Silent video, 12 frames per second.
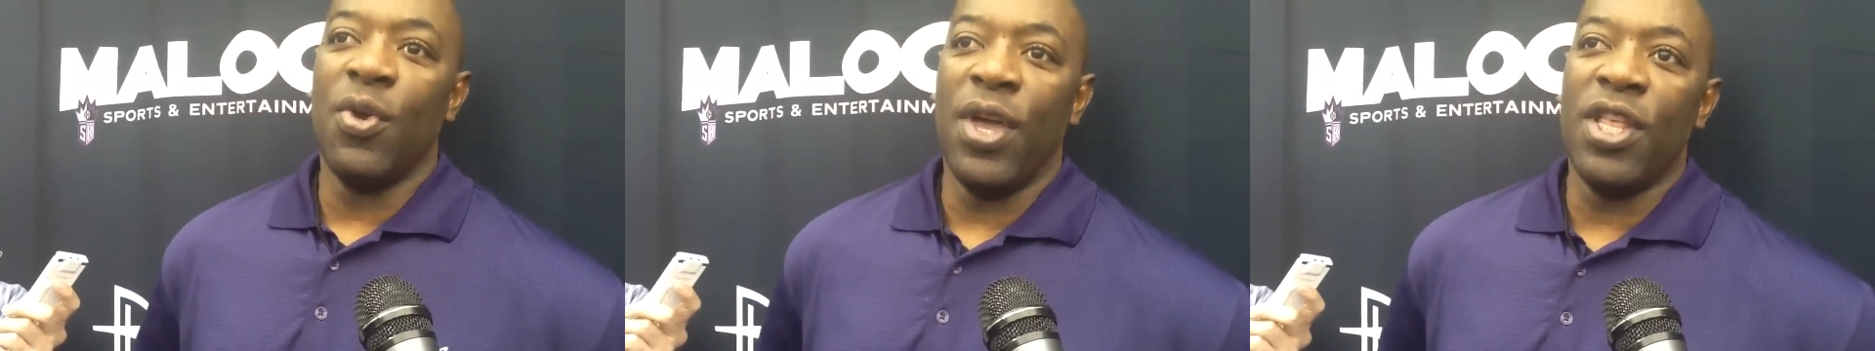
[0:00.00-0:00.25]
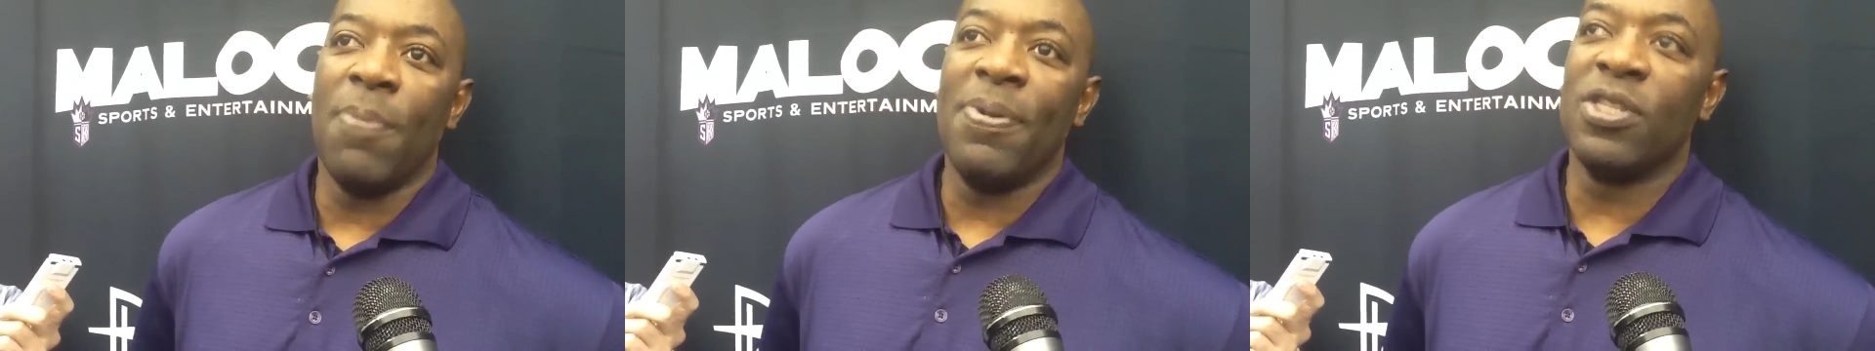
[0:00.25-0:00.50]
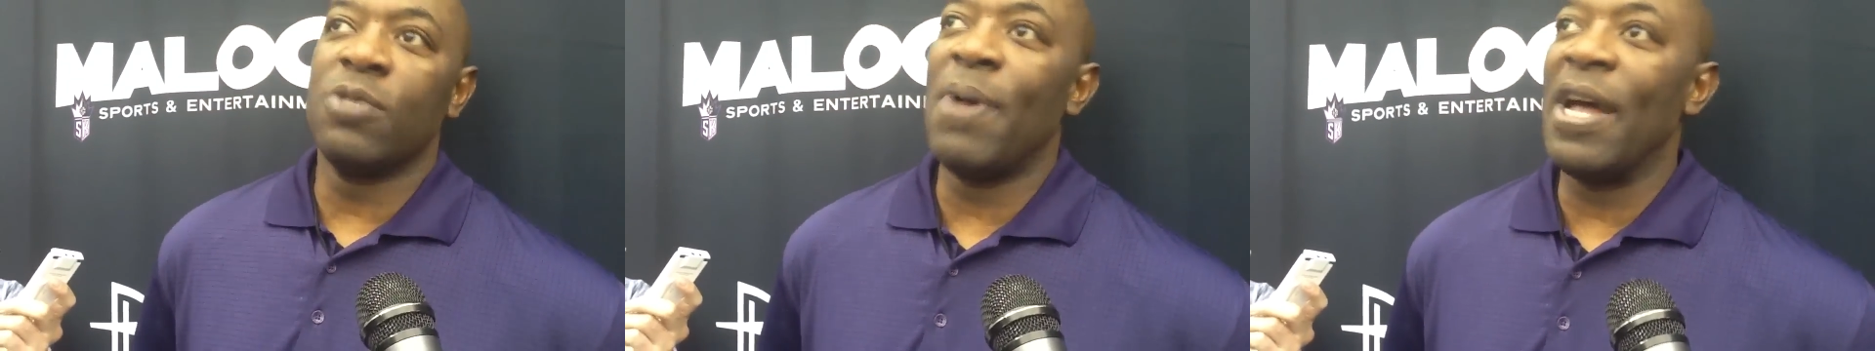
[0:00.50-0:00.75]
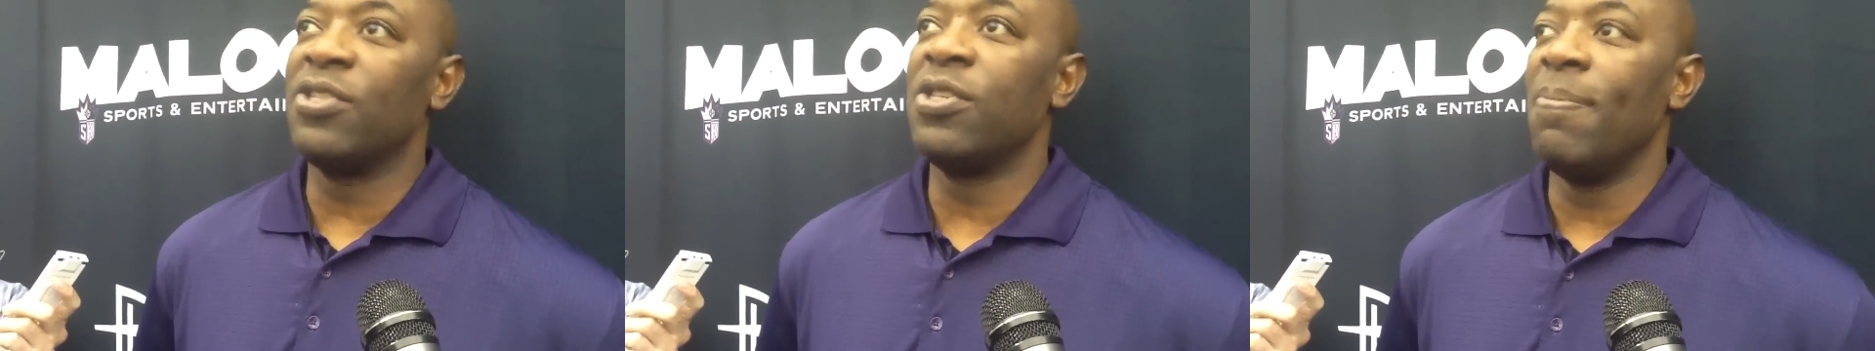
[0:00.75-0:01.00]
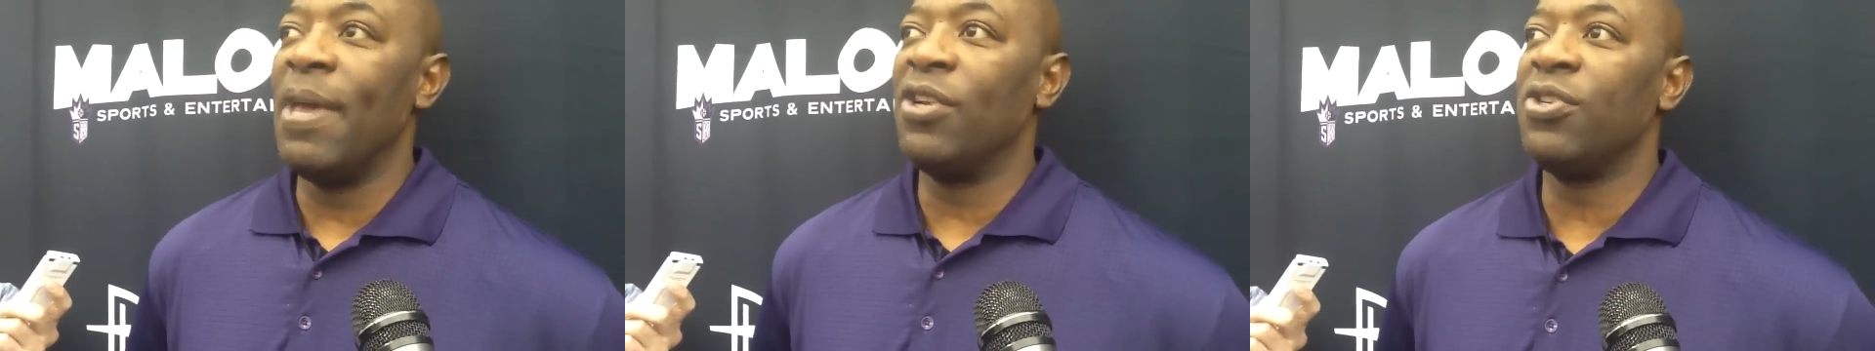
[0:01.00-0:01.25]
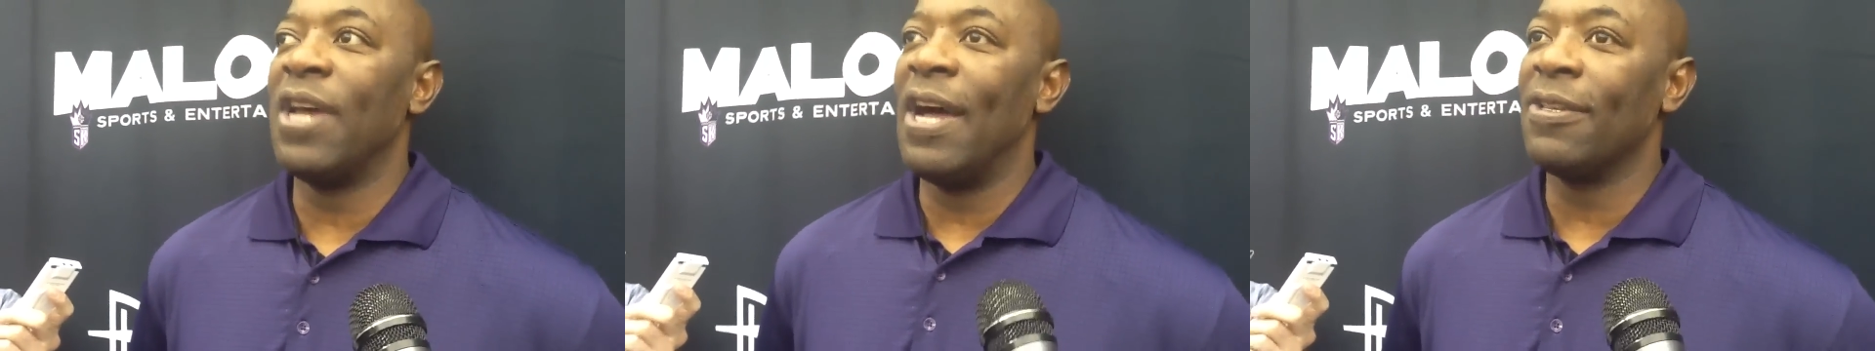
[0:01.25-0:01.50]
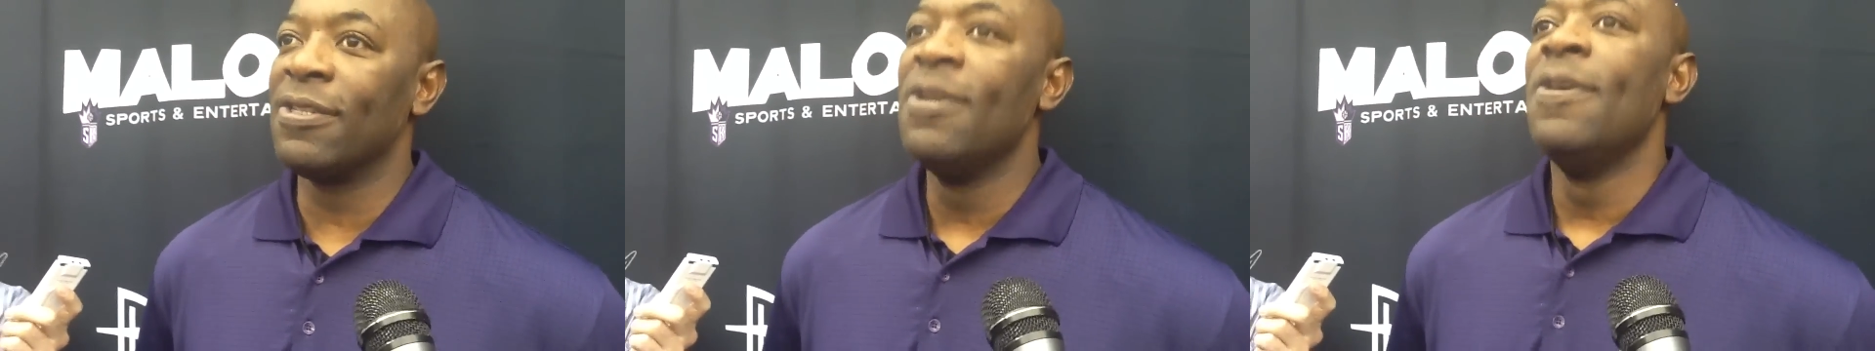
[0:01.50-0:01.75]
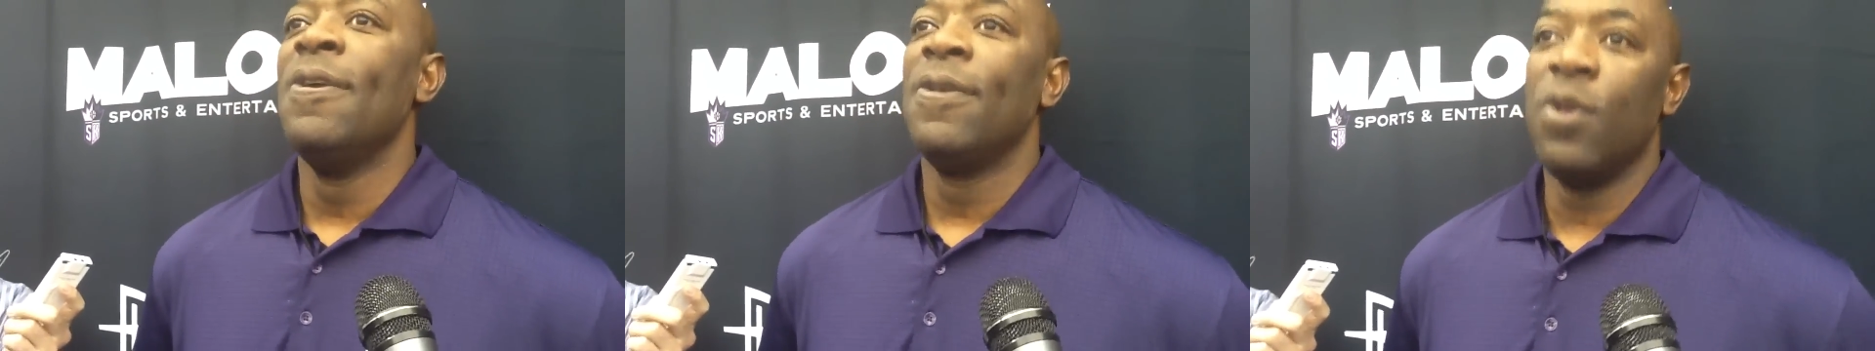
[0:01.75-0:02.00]
you end up in spots to make shots,
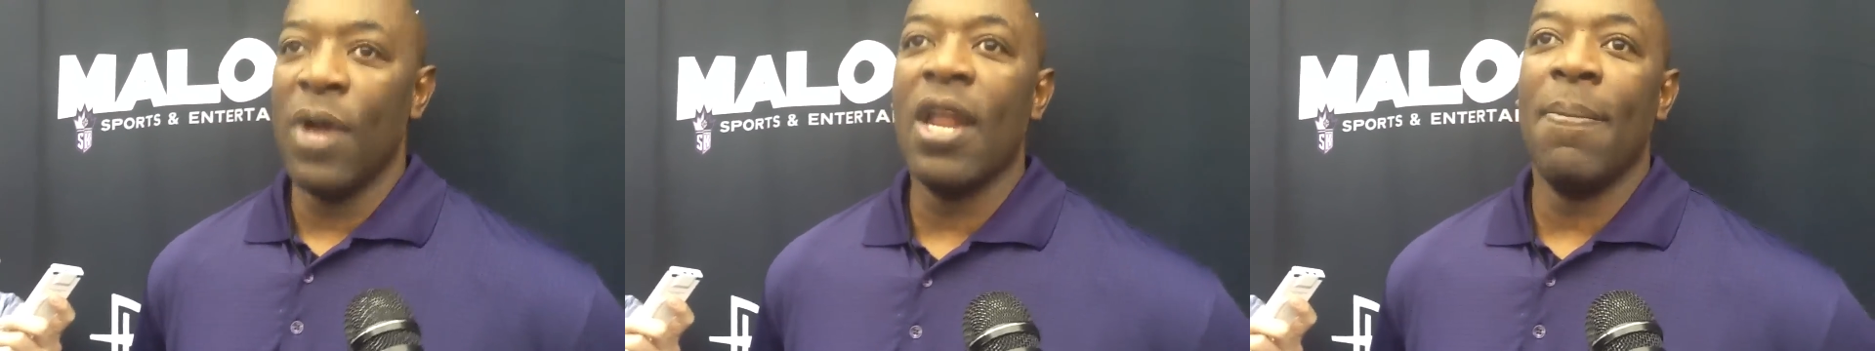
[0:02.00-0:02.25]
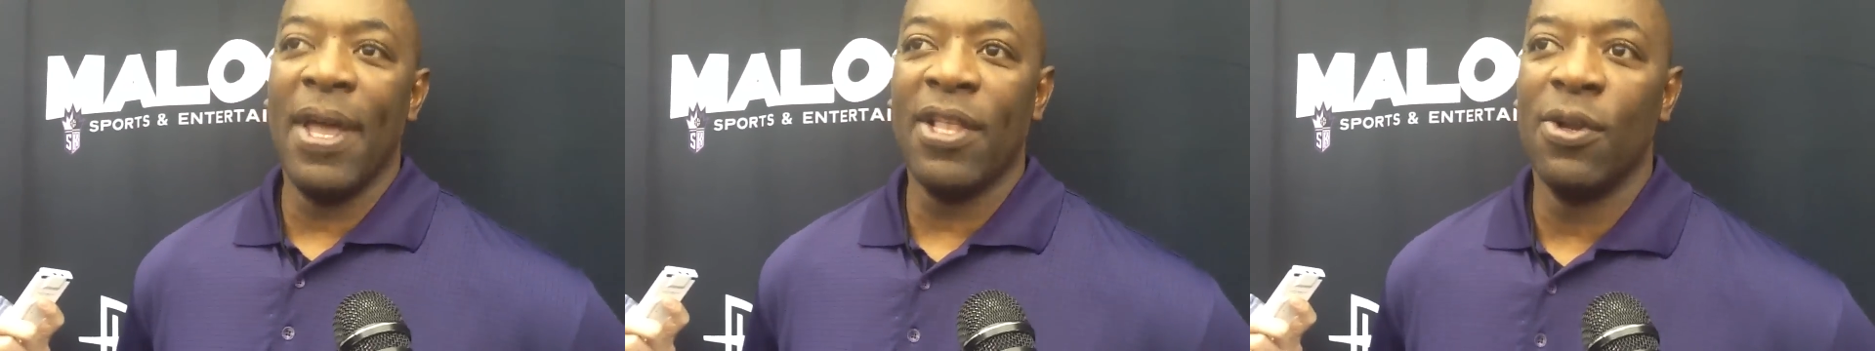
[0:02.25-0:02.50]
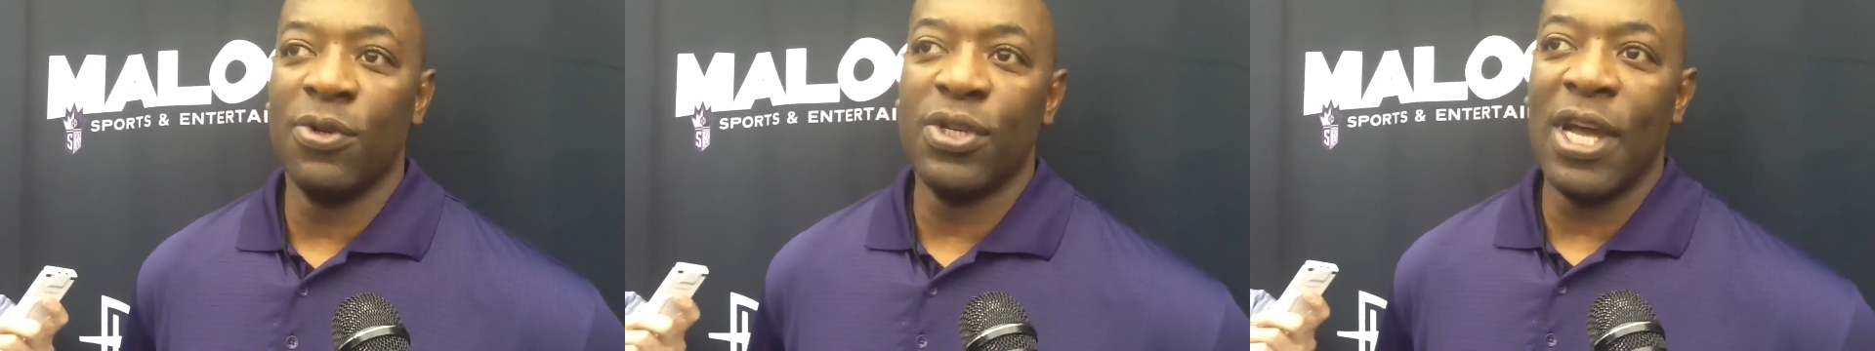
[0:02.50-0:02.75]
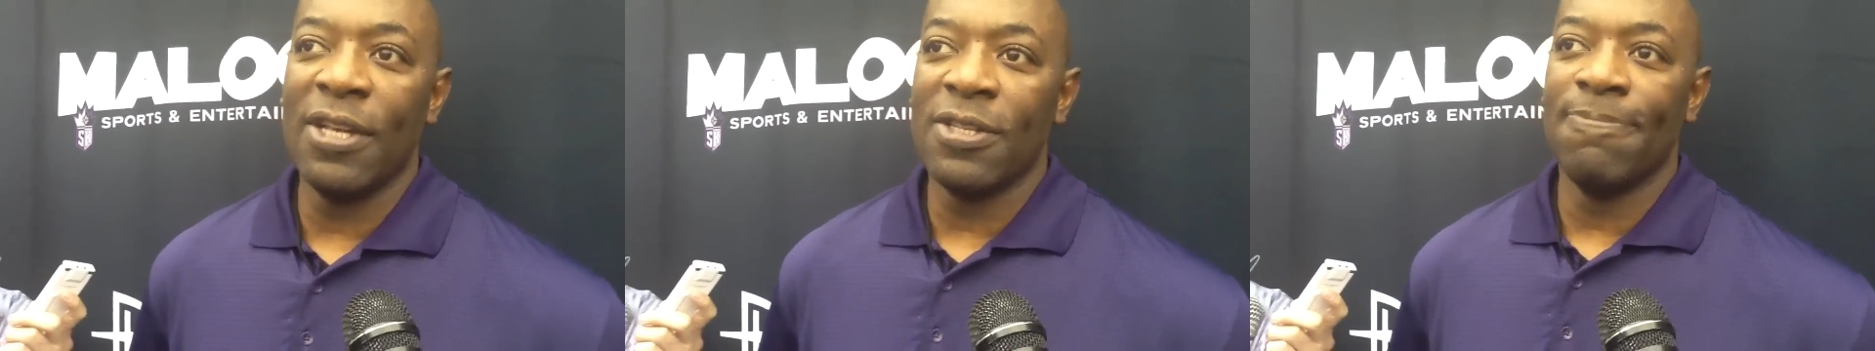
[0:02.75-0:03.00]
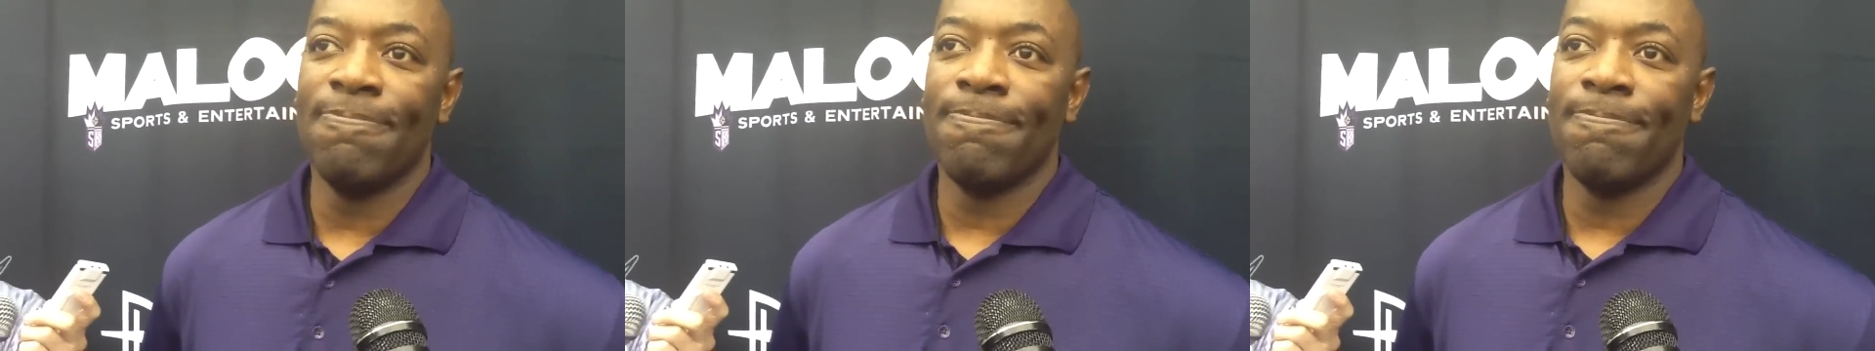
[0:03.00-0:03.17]
you got to make those shots.